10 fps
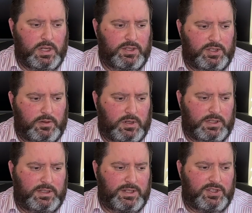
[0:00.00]
So I
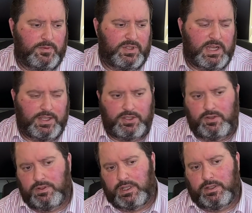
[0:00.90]
did some tests
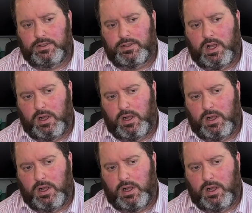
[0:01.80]
using